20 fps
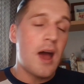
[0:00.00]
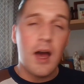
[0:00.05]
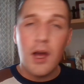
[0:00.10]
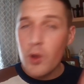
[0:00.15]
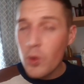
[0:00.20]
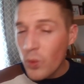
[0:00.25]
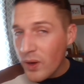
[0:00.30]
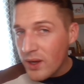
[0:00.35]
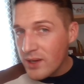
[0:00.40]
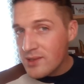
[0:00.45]
I
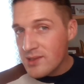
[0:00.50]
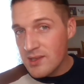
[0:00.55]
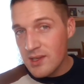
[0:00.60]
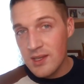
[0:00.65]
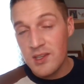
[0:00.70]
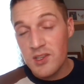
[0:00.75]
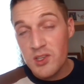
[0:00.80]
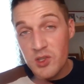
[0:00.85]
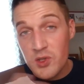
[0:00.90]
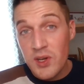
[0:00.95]
always,
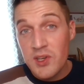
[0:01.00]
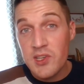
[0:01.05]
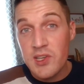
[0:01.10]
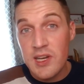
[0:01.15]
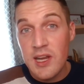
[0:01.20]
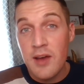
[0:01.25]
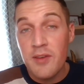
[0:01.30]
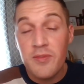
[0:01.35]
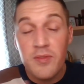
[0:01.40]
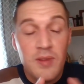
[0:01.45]
uh, strangely
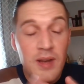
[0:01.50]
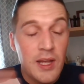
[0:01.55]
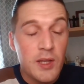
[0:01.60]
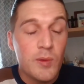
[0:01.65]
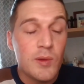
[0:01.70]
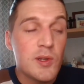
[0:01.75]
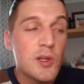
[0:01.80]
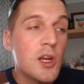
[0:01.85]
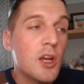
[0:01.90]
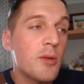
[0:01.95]
enough, let
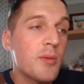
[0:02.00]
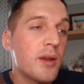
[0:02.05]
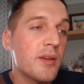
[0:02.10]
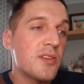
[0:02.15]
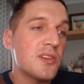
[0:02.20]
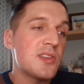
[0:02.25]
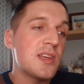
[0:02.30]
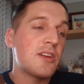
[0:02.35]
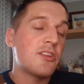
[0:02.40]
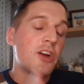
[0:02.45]
you into a little bit of
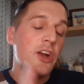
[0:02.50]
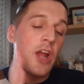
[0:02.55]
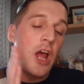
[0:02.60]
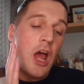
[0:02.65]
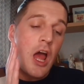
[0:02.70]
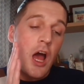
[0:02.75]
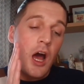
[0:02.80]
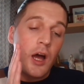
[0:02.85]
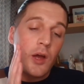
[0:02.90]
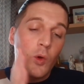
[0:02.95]
a secret.
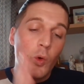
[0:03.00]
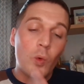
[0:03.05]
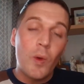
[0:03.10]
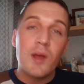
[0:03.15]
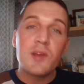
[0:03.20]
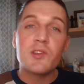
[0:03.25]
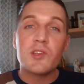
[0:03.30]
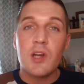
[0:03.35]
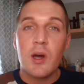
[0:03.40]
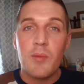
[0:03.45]
I
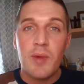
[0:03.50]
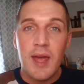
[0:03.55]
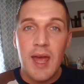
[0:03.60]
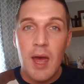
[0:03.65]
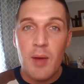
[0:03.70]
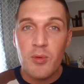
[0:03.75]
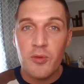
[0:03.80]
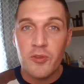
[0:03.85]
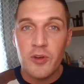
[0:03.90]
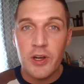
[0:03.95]
always style my
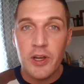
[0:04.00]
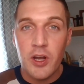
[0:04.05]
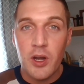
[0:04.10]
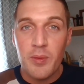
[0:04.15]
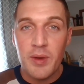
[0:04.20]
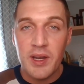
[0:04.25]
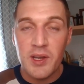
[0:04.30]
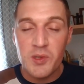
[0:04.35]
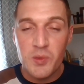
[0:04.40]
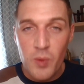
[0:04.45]
hair before I go
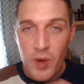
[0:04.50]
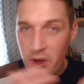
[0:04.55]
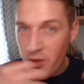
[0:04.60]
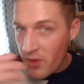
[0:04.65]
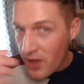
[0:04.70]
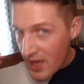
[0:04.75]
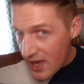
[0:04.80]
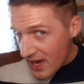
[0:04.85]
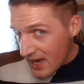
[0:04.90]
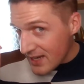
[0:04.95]
to bed as
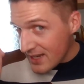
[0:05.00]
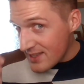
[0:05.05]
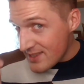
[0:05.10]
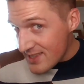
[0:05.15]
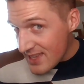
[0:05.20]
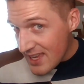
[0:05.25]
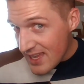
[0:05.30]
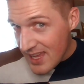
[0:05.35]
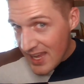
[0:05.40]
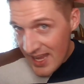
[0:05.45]
well, and
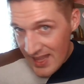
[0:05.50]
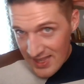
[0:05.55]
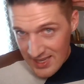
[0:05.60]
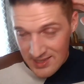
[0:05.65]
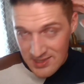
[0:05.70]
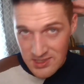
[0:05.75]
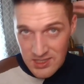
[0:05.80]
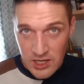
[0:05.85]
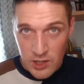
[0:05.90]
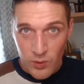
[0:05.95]
it's in
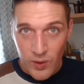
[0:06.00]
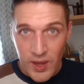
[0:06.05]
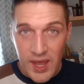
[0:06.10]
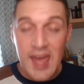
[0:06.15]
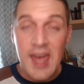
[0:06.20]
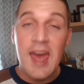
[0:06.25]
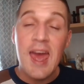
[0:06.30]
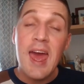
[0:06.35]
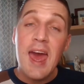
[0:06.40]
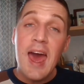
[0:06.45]
this style
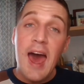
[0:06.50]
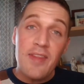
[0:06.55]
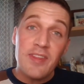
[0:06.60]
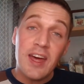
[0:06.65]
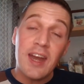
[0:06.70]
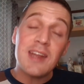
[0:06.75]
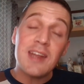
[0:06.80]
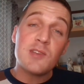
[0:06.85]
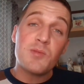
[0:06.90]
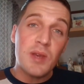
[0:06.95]
here. And
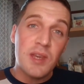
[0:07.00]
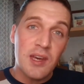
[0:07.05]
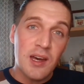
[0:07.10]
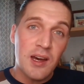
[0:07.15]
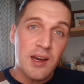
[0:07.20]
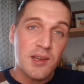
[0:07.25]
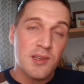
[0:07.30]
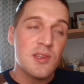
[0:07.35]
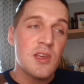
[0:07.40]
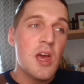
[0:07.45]
that is
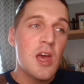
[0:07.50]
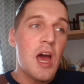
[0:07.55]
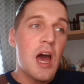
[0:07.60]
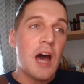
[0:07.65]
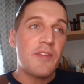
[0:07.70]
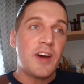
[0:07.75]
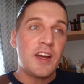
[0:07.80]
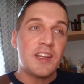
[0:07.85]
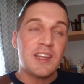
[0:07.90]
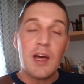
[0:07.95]
because
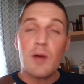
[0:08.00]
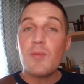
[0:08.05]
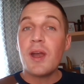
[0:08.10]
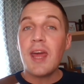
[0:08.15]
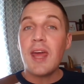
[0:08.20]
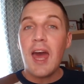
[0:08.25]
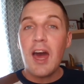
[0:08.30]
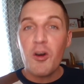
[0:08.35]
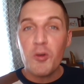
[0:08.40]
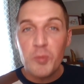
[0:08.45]
I've had that
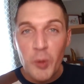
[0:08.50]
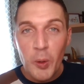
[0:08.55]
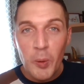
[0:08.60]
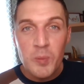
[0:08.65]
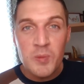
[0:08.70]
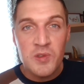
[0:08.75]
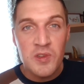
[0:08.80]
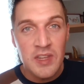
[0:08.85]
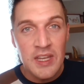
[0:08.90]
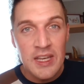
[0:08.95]
many health
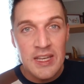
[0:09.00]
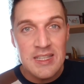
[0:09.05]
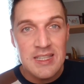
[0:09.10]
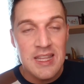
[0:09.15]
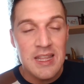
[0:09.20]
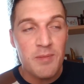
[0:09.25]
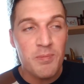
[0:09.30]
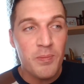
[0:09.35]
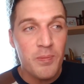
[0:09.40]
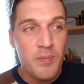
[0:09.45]
problems and things
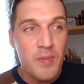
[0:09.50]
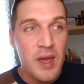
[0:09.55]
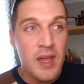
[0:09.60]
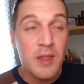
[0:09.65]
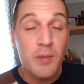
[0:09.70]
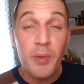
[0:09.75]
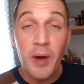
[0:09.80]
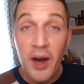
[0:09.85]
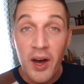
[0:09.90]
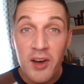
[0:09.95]
in the in
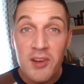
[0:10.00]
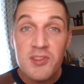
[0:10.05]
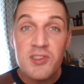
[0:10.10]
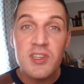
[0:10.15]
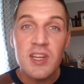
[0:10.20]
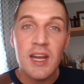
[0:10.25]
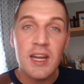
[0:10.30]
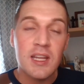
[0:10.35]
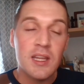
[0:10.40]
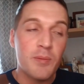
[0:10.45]
the
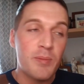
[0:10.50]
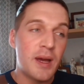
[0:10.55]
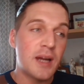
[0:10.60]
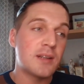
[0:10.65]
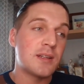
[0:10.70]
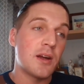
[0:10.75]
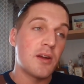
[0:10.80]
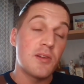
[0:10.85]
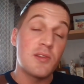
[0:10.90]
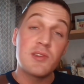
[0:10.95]
past and in the
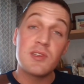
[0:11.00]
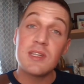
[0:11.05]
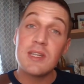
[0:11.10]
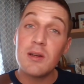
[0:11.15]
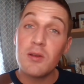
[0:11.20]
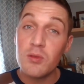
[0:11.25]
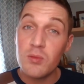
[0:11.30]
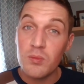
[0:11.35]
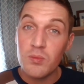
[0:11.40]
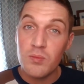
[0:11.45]
background, and
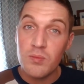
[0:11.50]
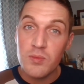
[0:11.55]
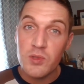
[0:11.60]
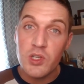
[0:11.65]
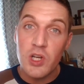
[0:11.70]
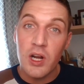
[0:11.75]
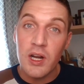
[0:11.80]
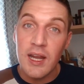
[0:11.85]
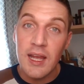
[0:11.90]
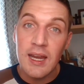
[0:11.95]
still
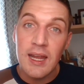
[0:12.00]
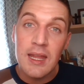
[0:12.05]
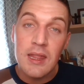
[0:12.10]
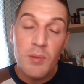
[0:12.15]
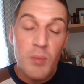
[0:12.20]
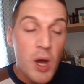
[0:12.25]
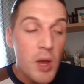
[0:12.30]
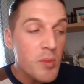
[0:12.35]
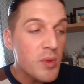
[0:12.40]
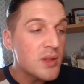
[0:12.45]
juggling at
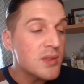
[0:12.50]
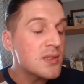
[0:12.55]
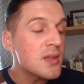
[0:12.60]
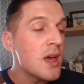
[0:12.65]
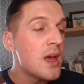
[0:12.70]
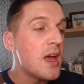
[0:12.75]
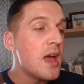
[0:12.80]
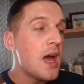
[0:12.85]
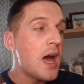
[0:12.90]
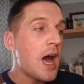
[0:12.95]
the moment.
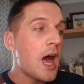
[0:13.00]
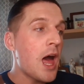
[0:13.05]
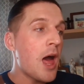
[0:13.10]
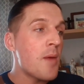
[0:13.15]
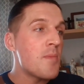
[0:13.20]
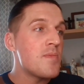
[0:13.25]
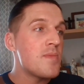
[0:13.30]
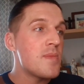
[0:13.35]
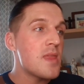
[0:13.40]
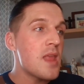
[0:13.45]

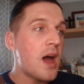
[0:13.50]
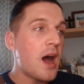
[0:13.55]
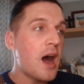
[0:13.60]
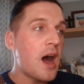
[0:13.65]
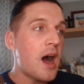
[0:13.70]
Um,